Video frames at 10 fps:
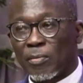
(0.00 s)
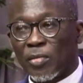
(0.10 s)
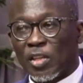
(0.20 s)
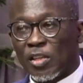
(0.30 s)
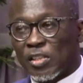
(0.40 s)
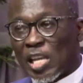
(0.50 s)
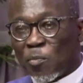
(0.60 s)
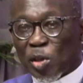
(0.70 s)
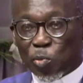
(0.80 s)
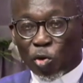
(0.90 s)
Some
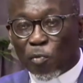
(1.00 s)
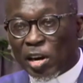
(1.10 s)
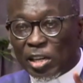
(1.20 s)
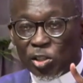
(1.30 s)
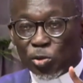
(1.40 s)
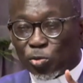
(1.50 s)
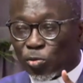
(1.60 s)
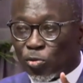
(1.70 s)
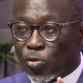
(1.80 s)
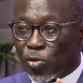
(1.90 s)
people managed to
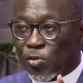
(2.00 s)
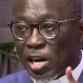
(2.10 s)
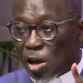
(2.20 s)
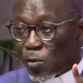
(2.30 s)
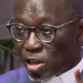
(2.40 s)
run away